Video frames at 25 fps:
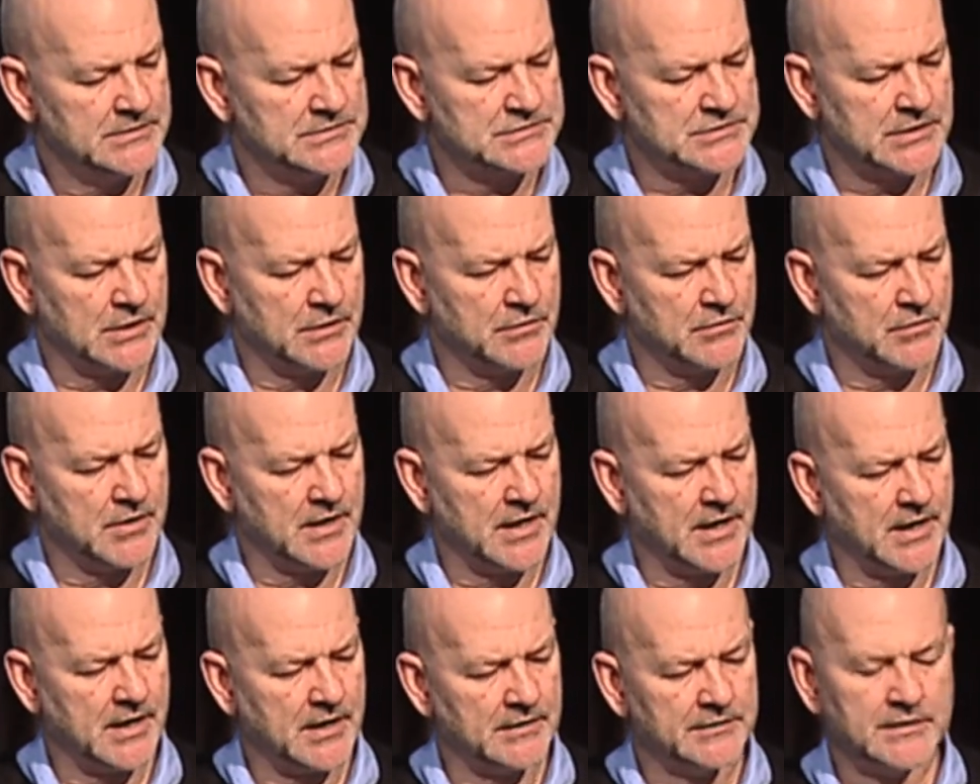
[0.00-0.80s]
So
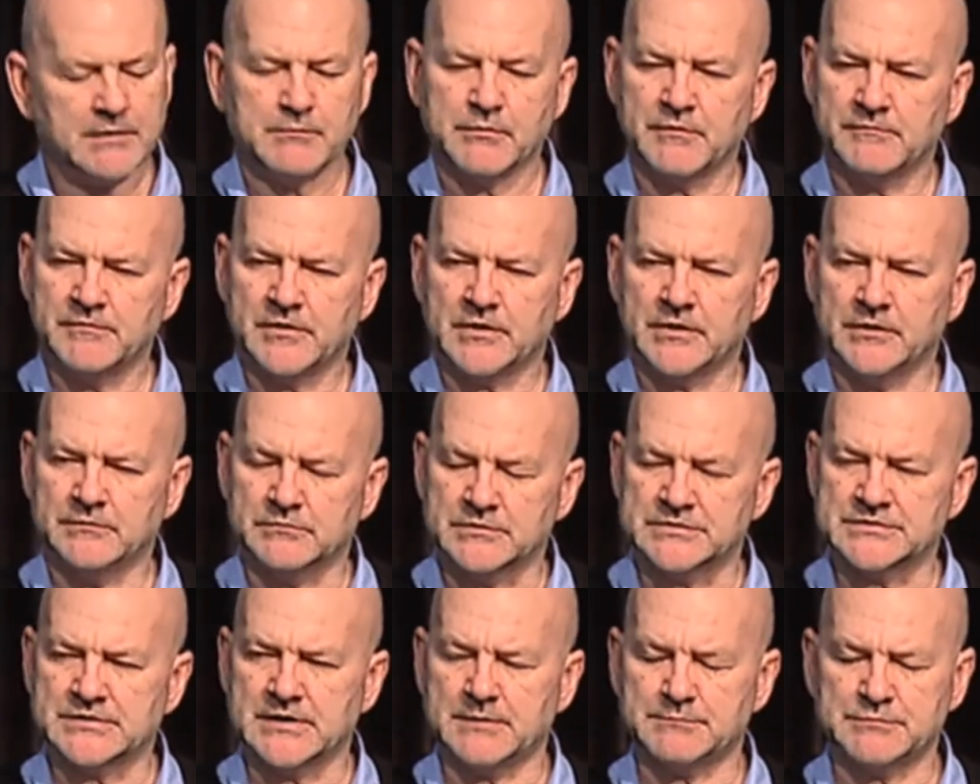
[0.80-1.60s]
they were very
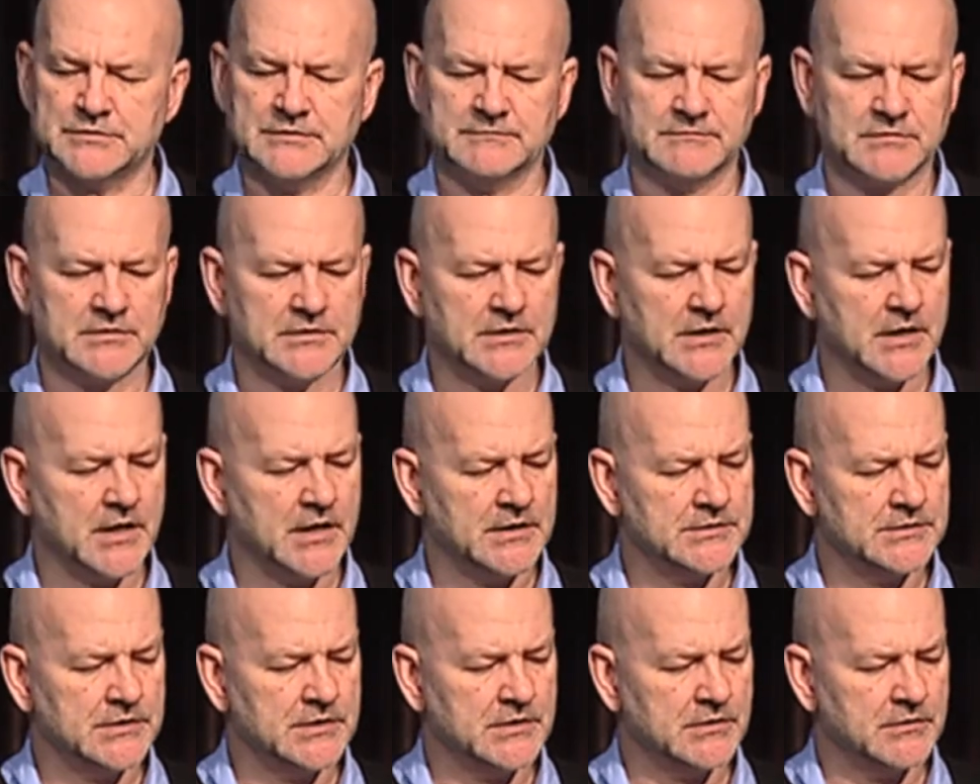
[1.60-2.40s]
receptive to the
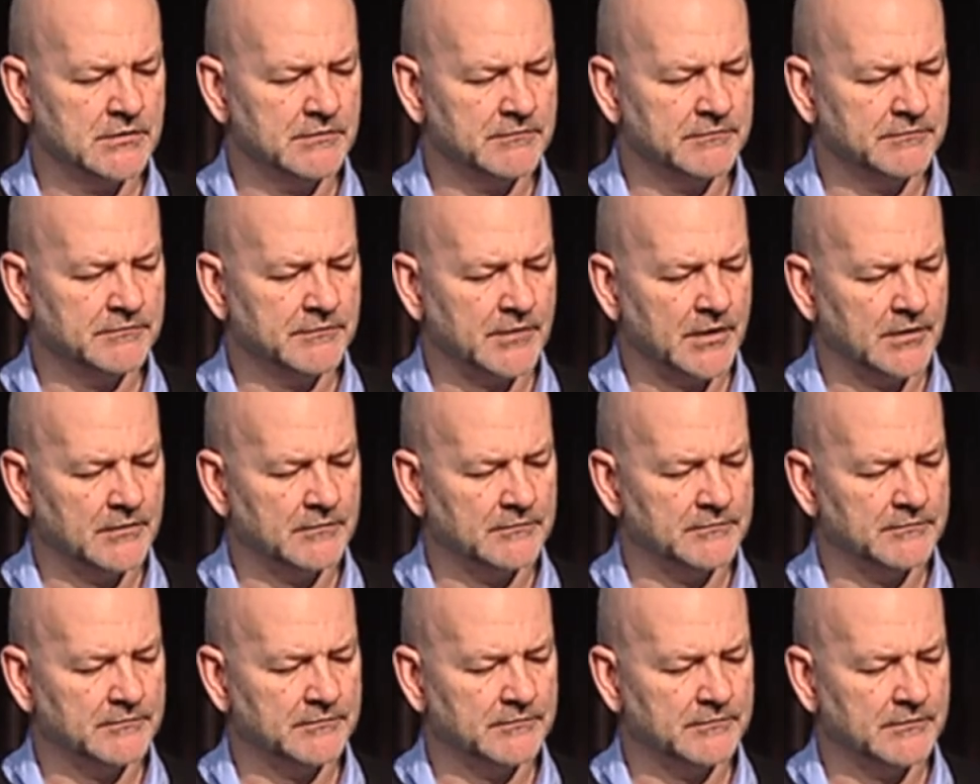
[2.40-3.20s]
idea
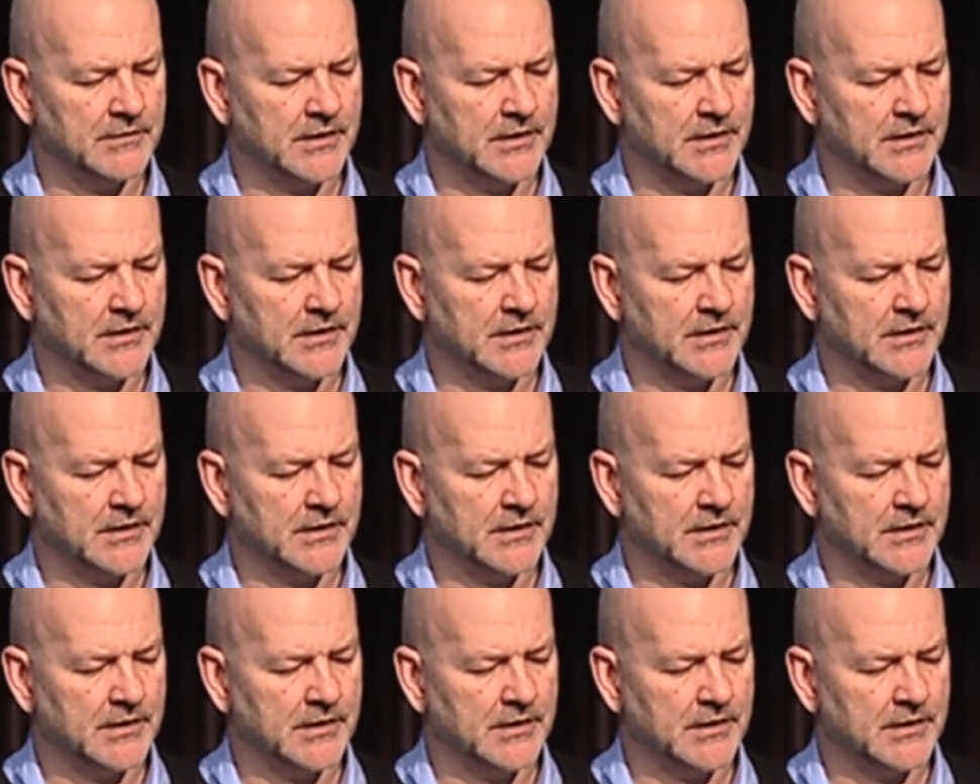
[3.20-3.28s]
of